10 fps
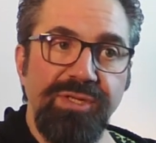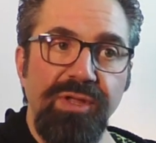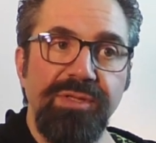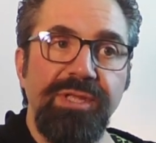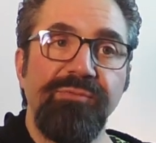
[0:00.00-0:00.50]
and
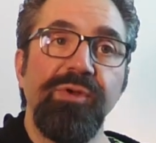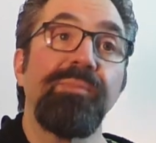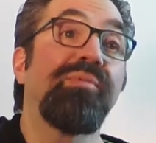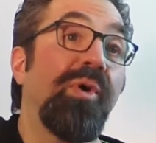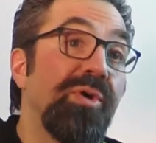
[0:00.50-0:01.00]
all the different
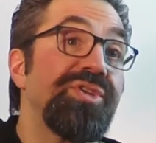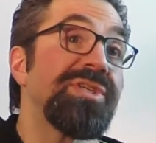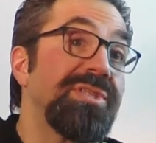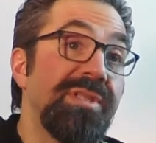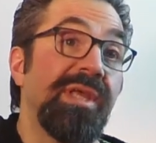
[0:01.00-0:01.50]

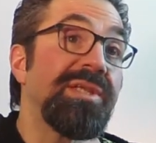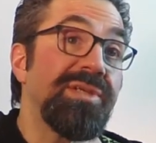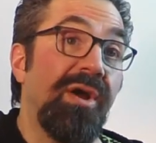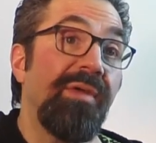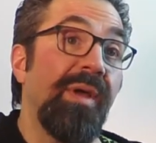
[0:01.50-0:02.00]
approaches to the guitar